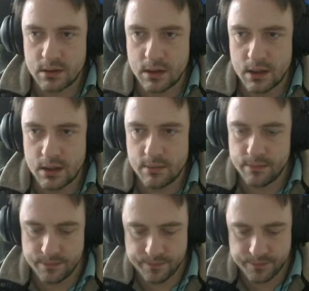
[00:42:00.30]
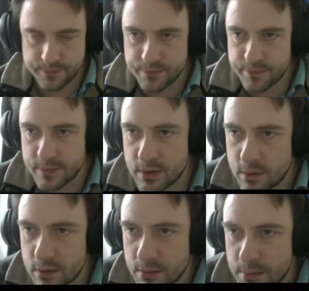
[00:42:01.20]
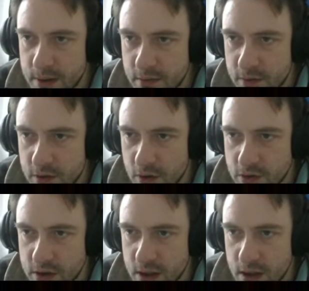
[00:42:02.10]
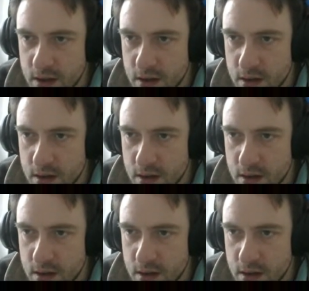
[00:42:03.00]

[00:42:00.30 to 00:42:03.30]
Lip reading: Bit of a dodgy